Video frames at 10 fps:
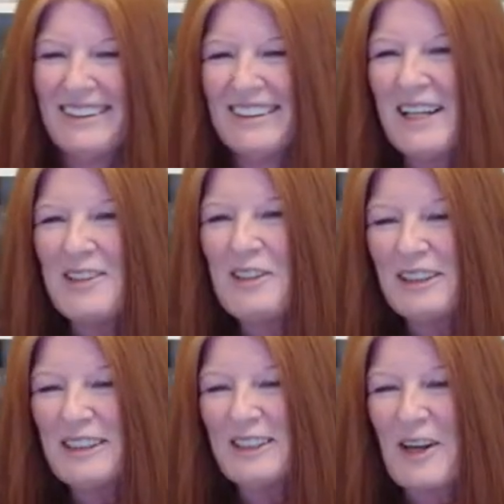Glad you
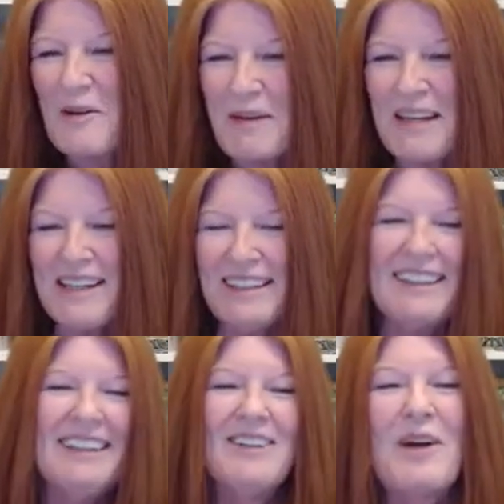could stop
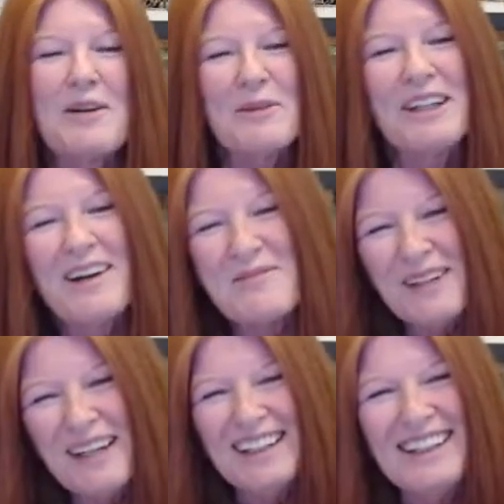in right when I'm,